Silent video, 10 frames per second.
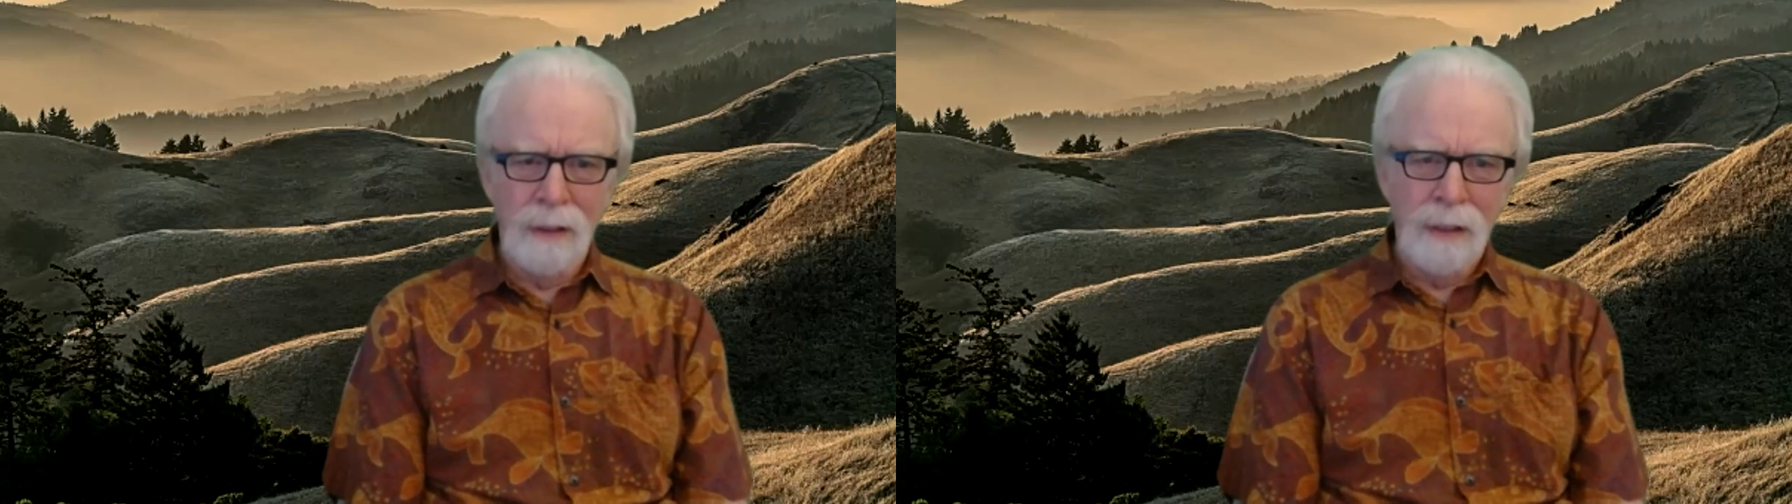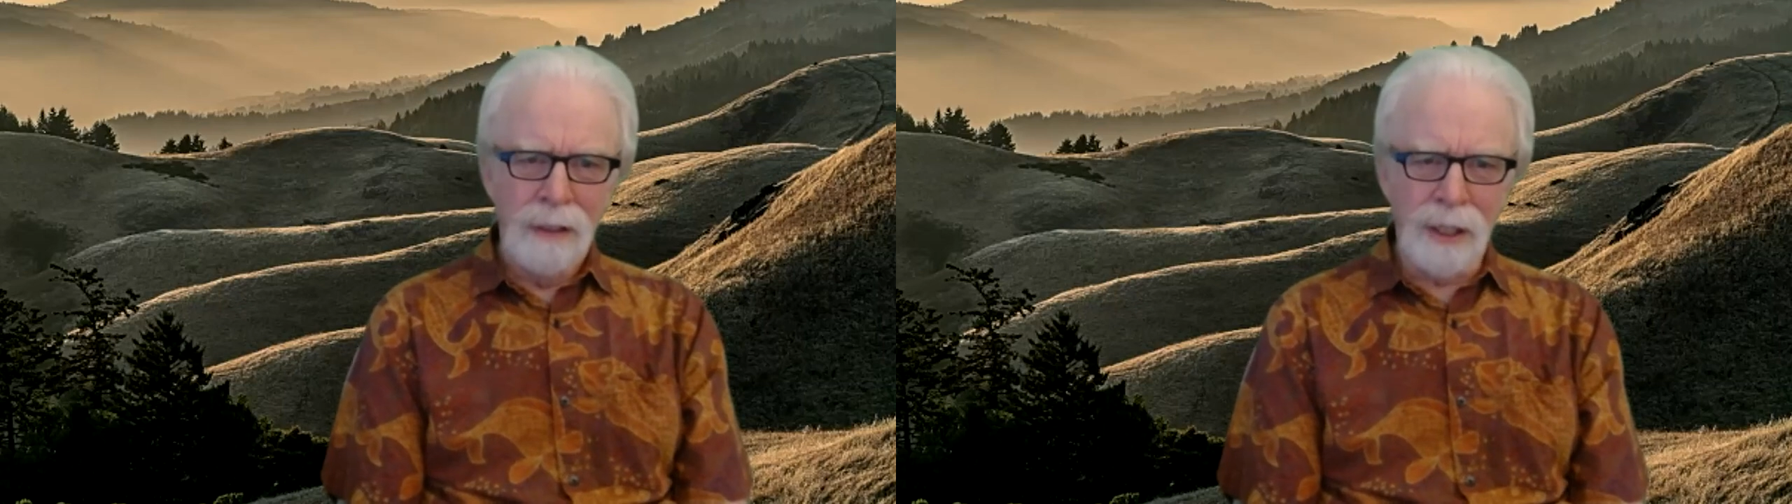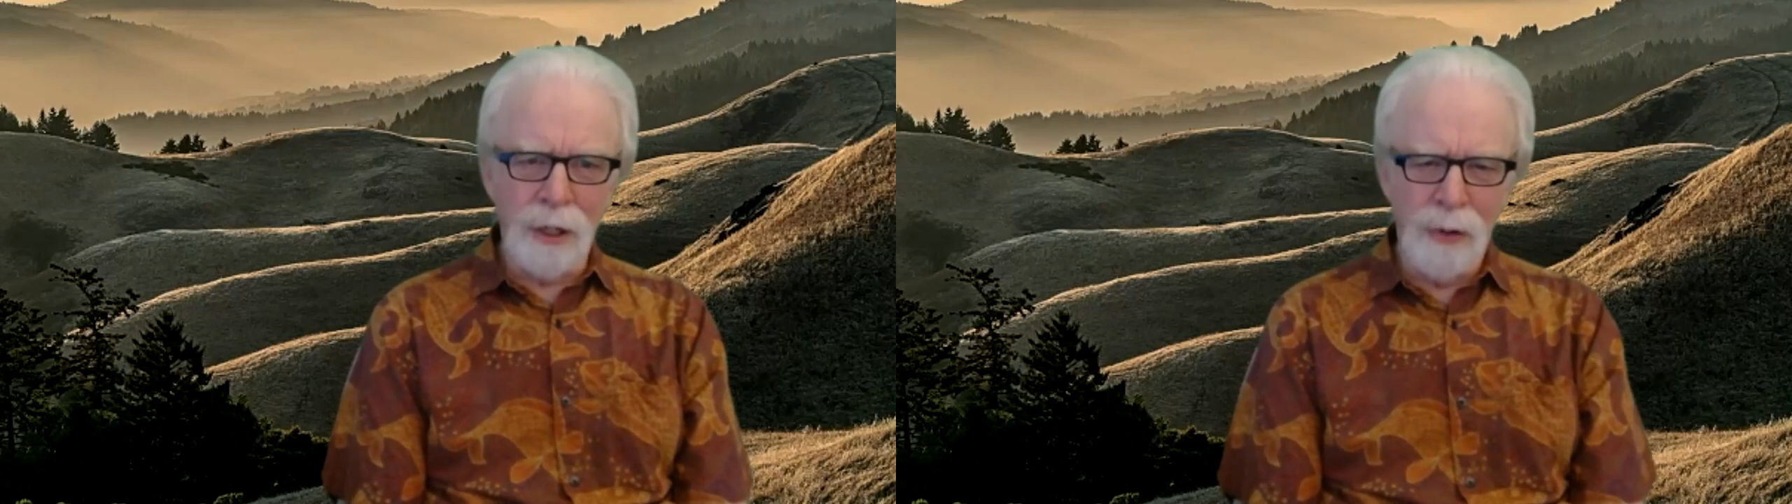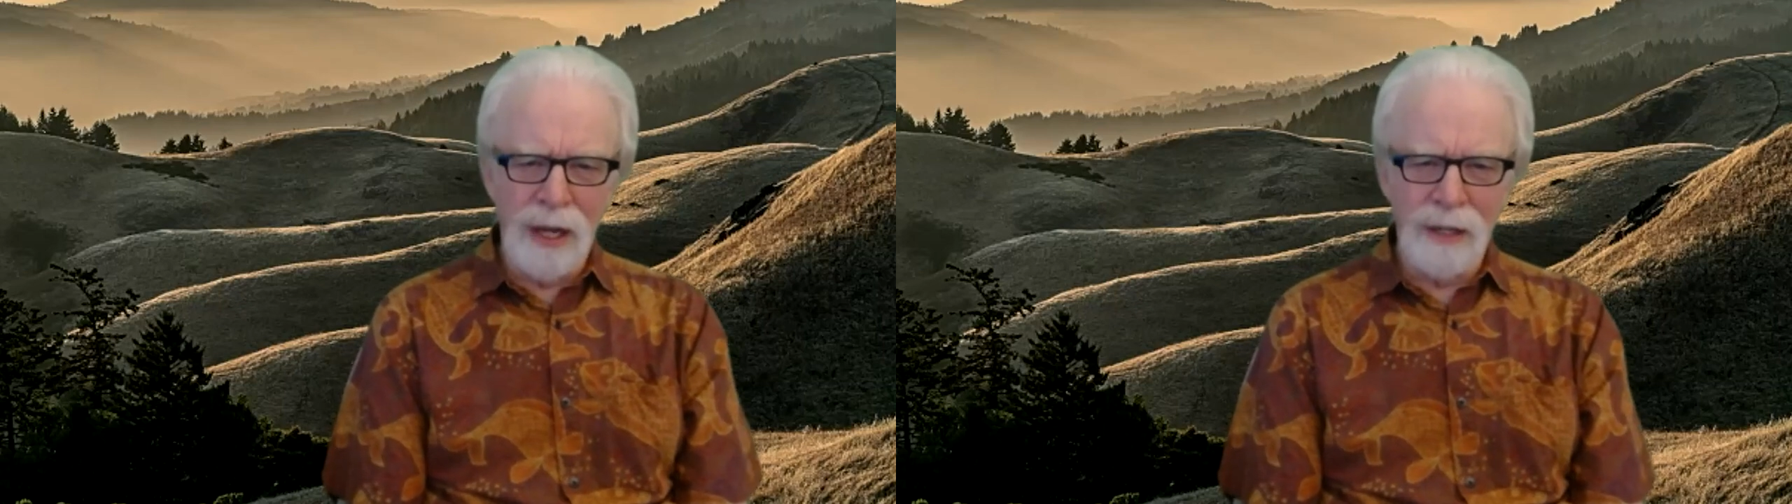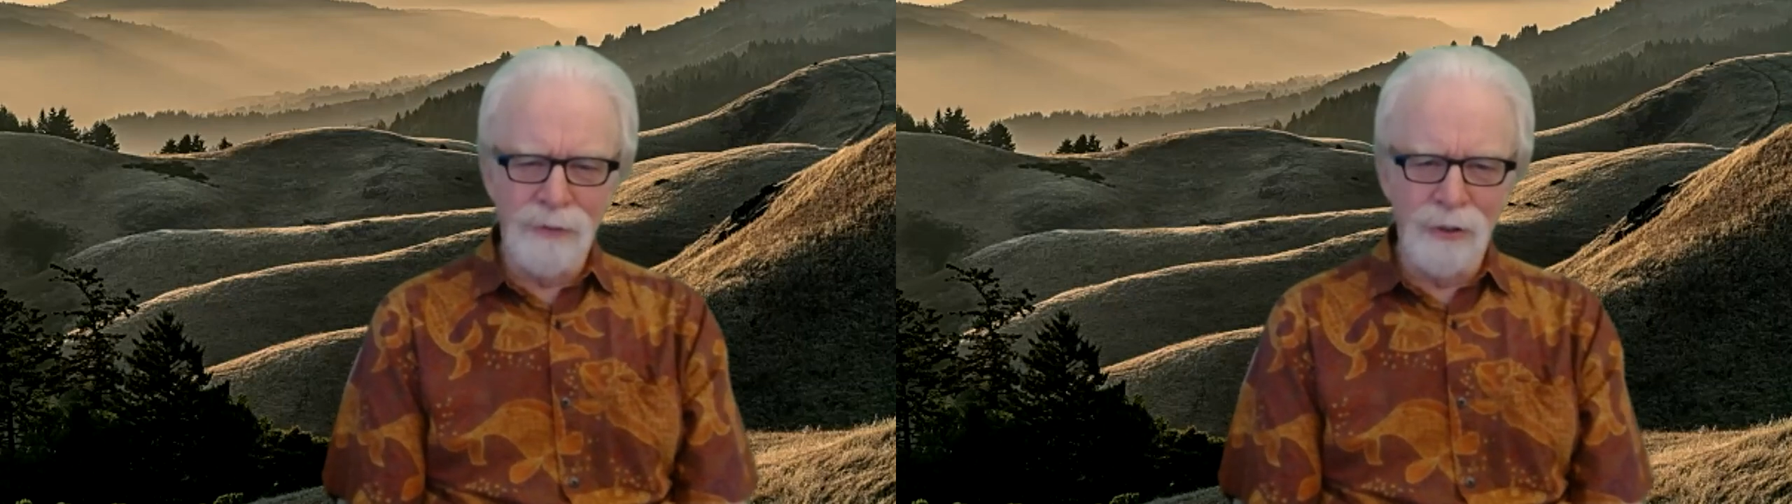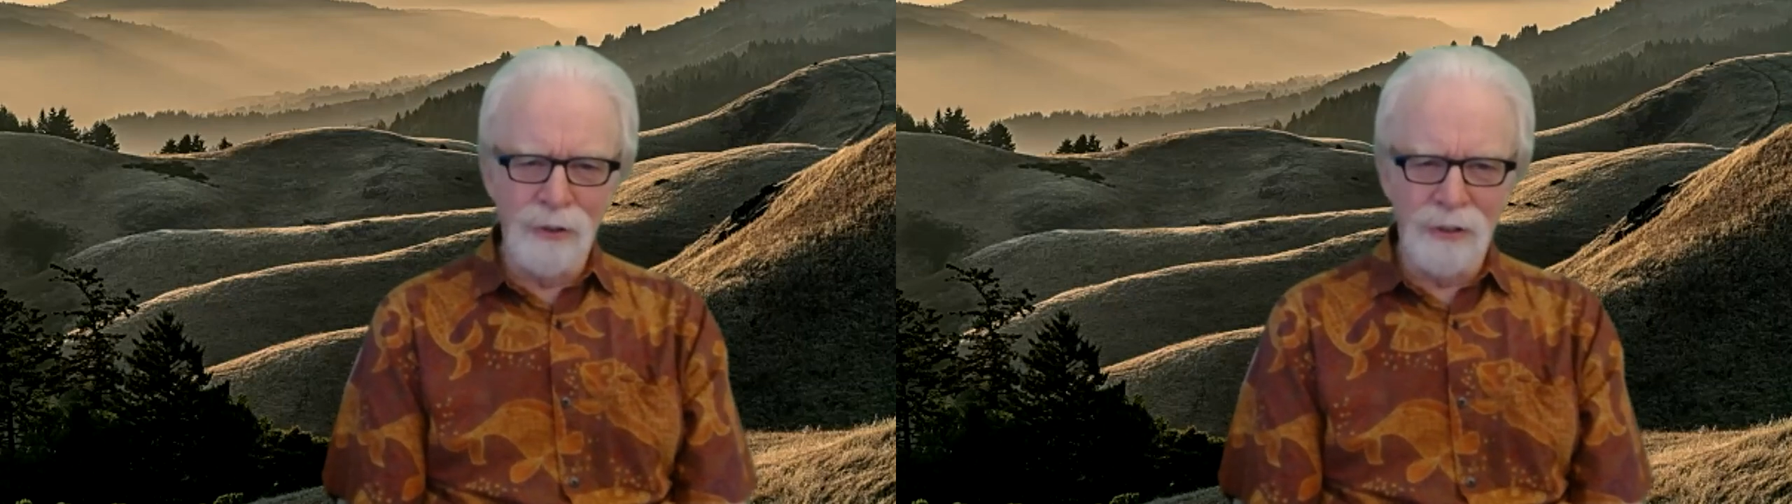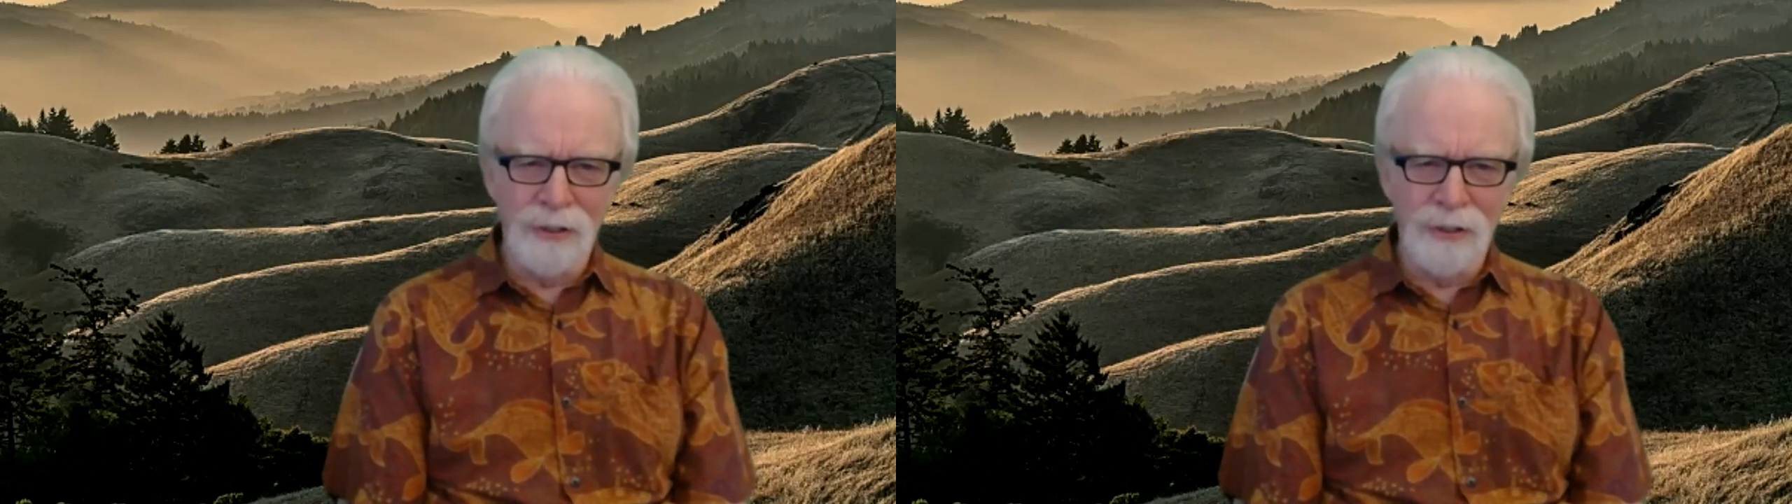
the creative juices